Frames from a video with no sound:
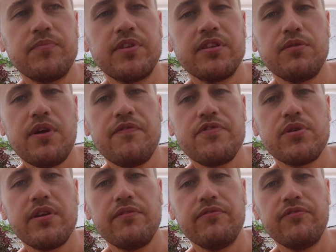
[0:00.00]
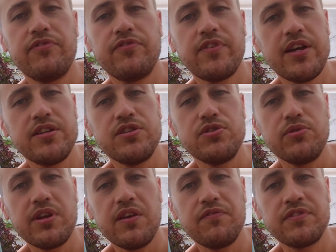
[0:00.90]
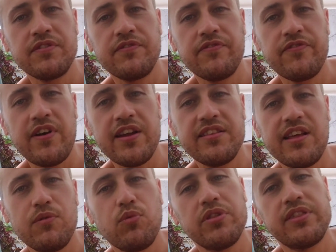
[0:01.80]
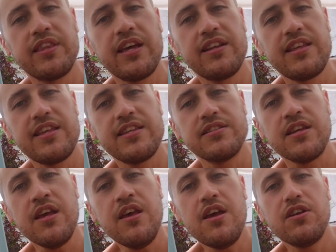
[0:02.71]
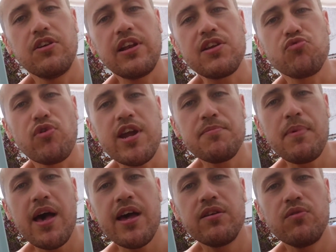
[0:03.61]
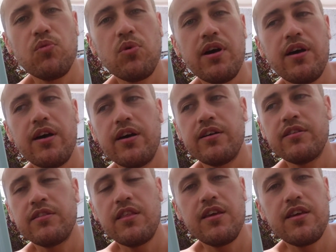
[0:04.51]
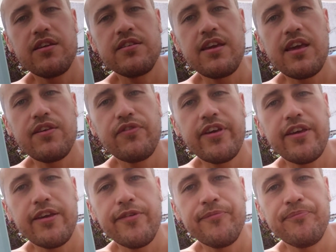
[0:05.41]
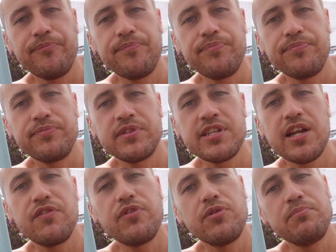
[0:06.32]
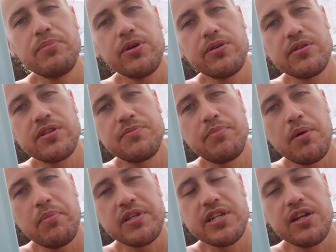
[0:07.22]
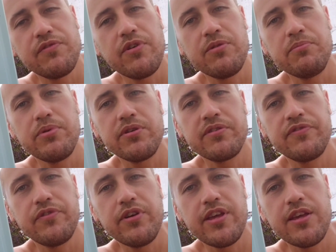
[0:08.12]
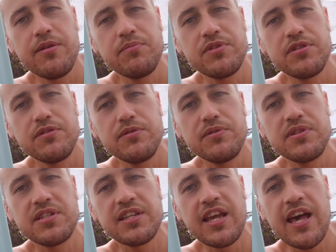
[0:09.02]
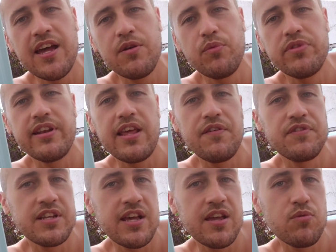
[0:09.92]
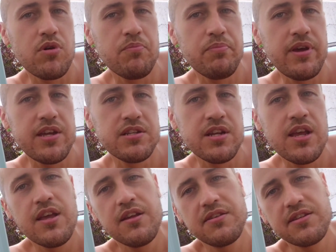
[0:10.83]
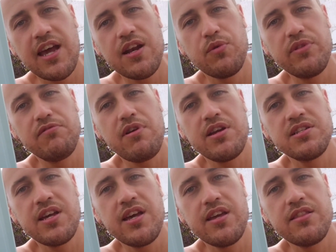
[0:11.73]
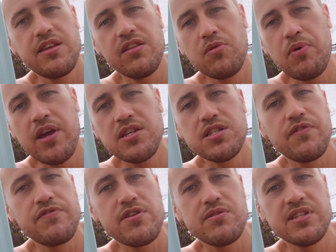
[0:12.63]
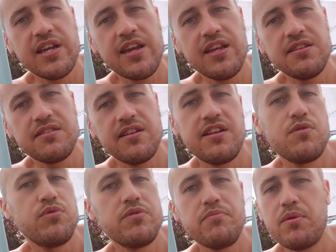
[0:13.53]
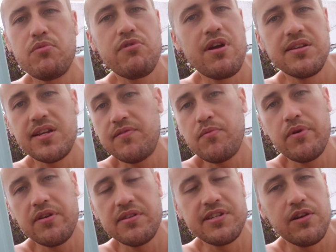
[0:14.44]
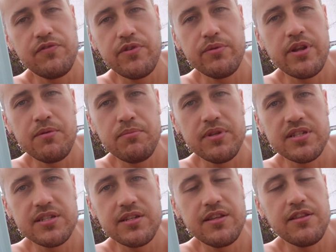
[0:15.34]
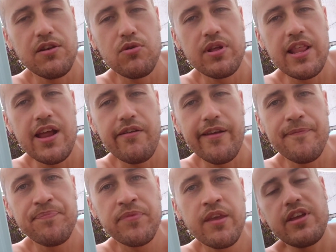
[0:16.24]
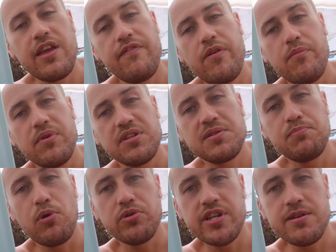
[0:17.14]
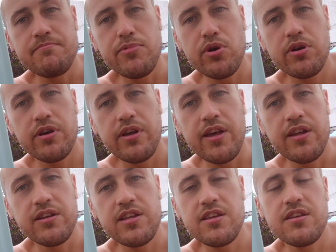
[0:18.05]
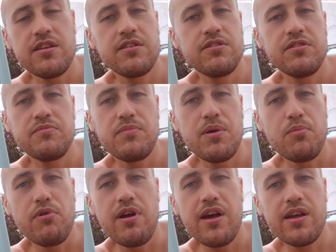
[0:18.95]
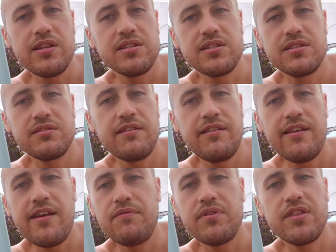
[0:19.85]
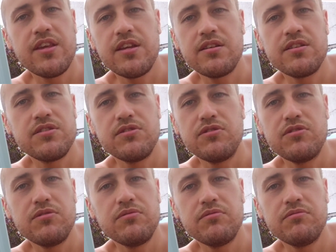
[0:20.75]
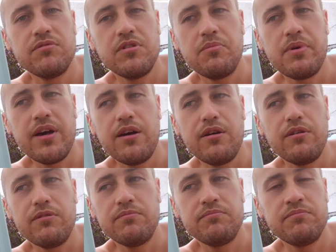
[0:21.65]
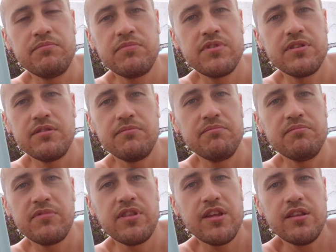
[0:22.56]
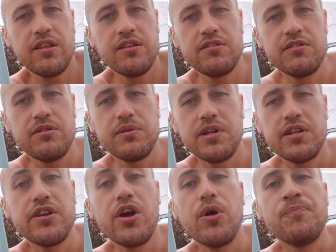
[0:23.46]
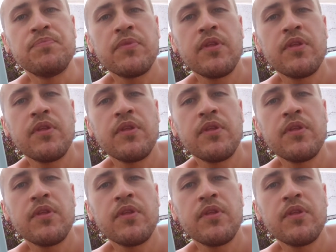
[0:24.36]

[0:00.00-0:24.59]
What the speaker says: So if you can find your gift, find out what that is. Not like Rain Man, where they gave him telephone books, public telephone books, for him to scan with the left eye one page, scan with the right eye the other page in a few seconds, and he would memorize everybody's telephone numbers in the local area. They give him a sporting book, and he could memorize everything to do about something that you don't need to know.